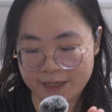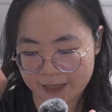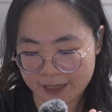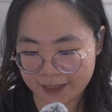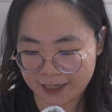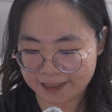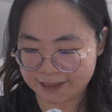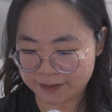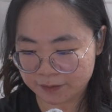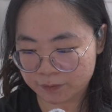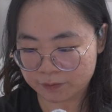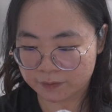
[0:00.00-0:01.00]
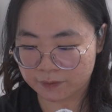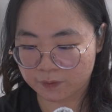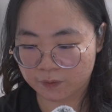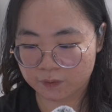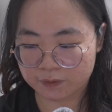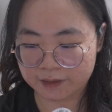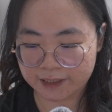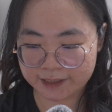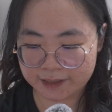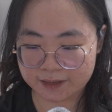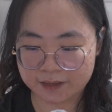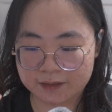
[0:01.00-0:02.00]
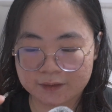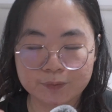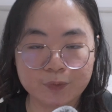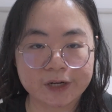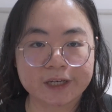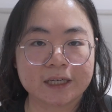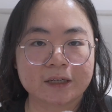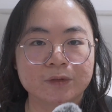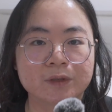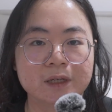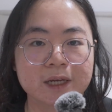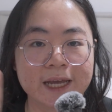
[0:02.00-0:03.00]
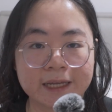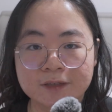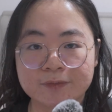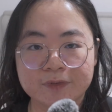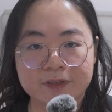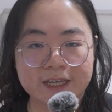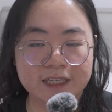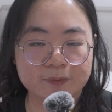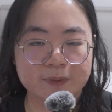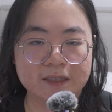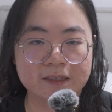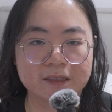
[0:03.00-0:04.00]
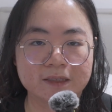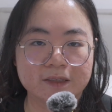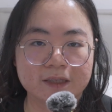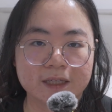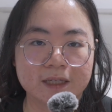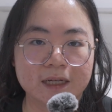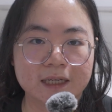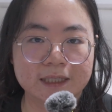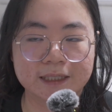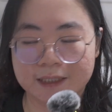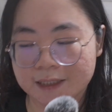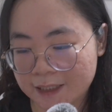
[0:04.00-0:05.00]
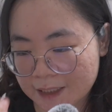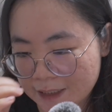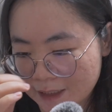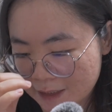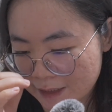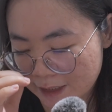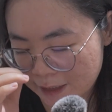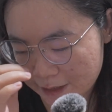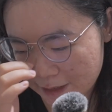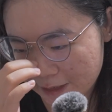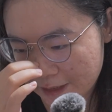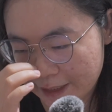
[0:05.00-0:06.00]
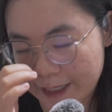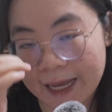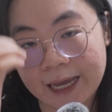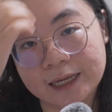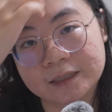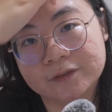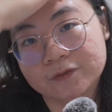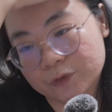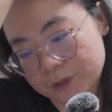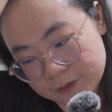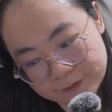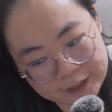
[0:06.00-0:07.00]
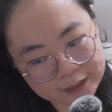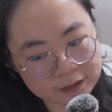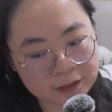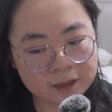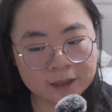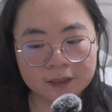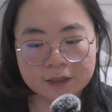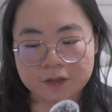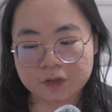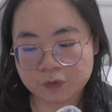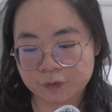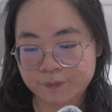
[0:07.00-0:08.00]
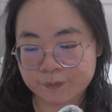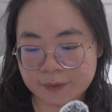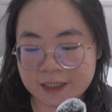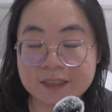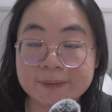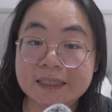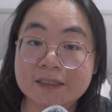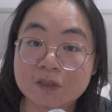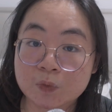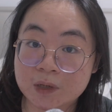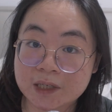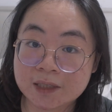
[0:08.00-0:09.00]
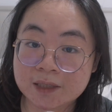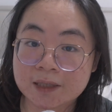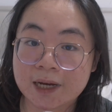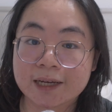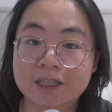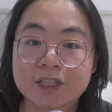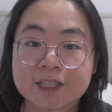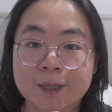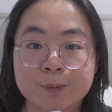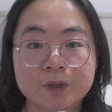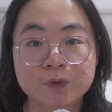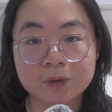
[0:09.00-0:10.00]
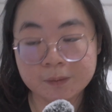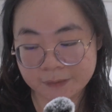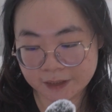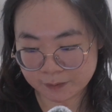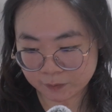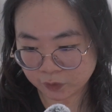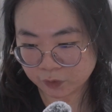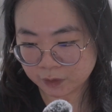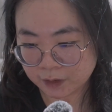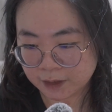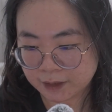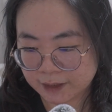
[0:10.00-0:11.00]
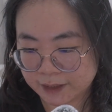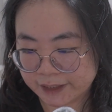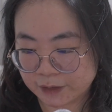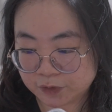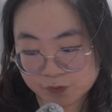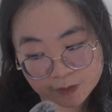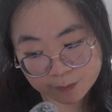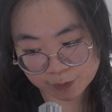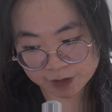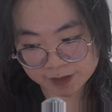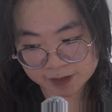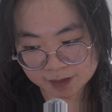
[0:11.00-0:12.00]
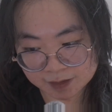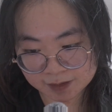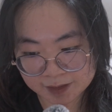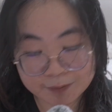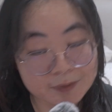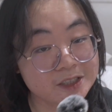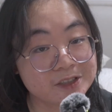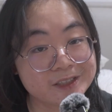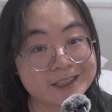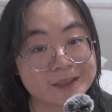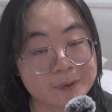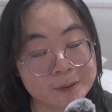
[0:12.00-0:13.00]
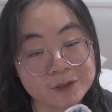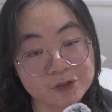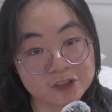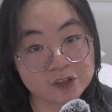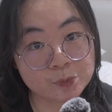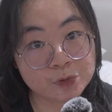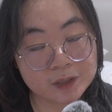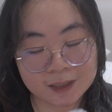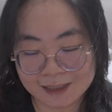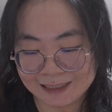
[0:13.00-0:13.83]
an item breakdown and the expenses that I had for the event. So expenses wise, I actually kept it to a minimal, and I was very impressed that I managed to take the public transport.